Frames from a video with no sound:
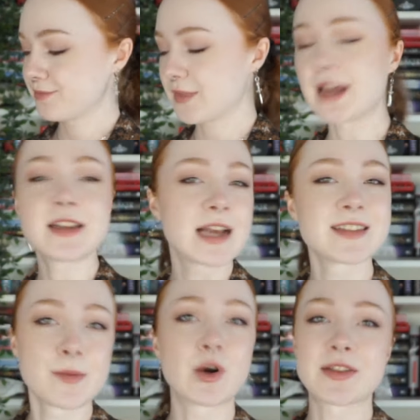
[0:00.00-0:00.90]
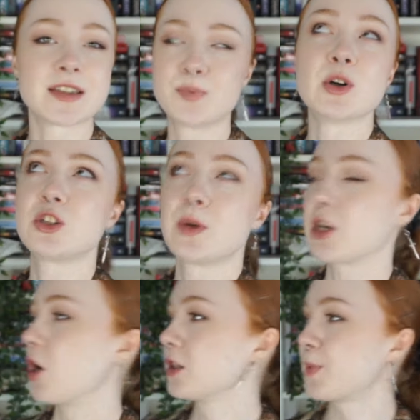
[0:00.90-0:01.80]
And yes, I brought this book to an
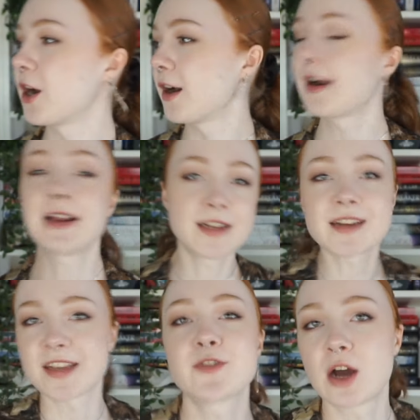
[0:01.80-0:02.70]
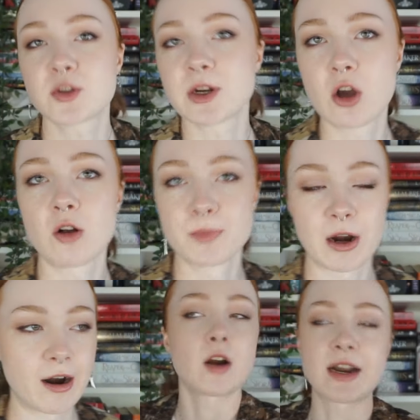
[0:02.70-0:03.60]
occult bar, and yes, I've gone to an occult
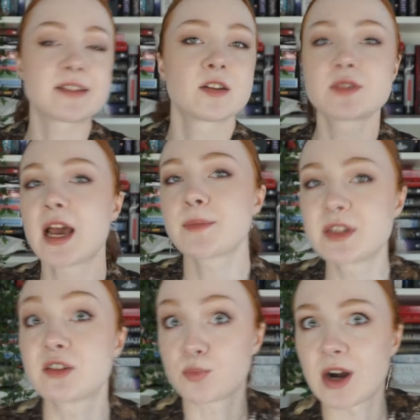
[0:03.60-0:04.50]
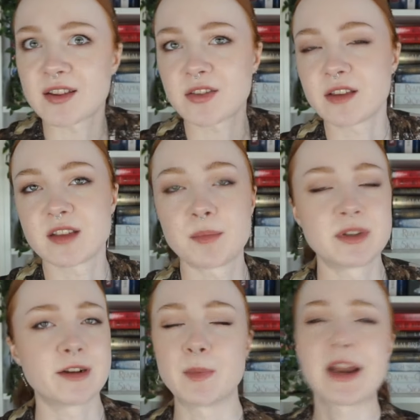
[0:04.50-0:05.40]
bar. All right, so time to depress things up a
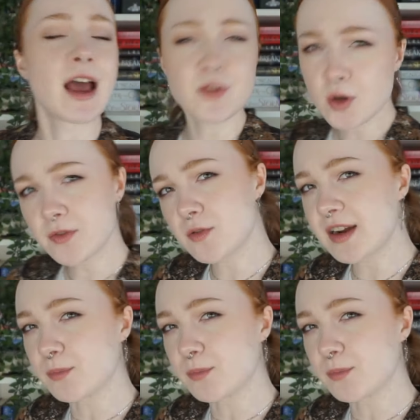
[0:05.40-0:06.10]
little bit. Have you ever read a